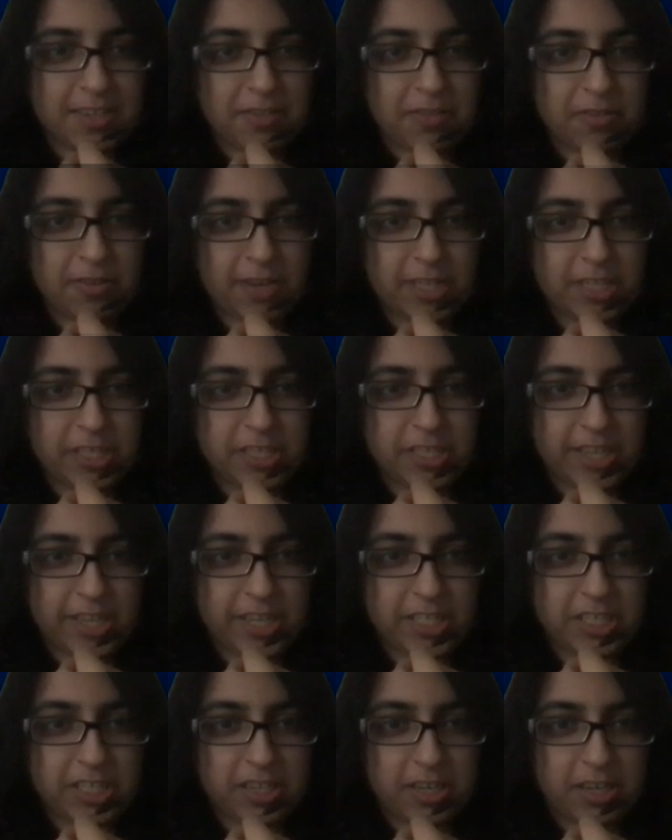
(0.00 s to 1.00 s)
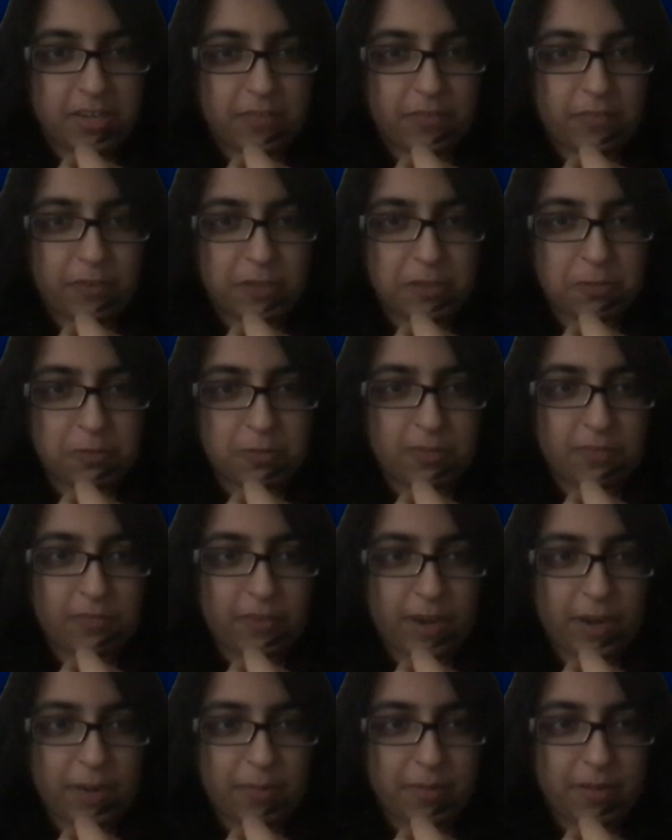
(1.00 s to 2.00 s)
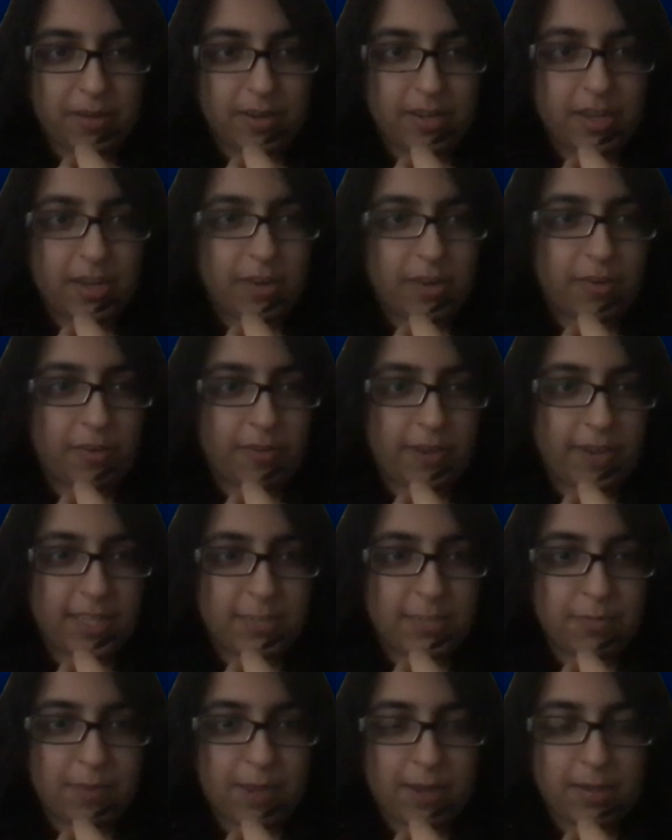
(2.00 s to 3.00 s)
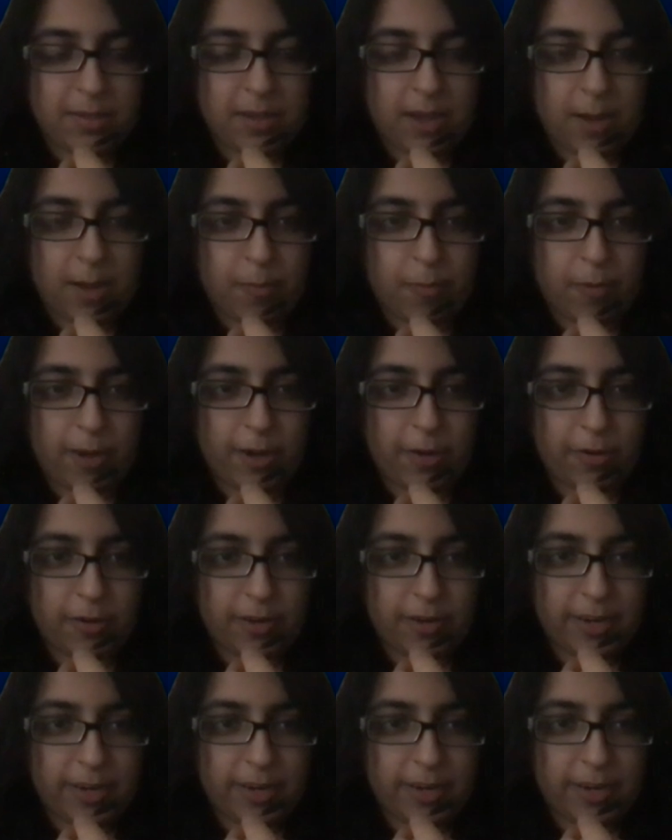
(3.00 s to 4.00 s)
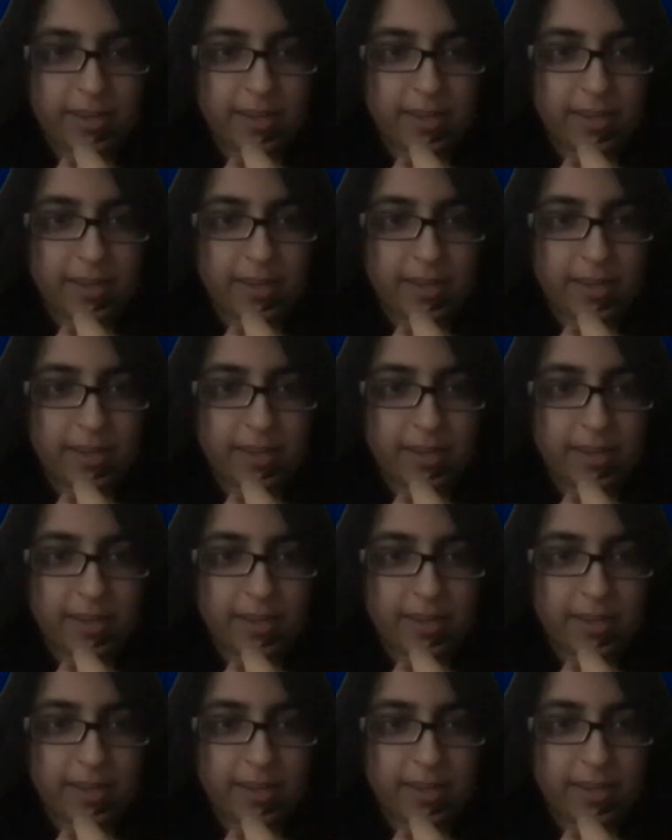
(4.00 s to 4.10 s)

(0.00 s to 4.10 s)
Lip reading: education in a virtual environment, grades remain top priority.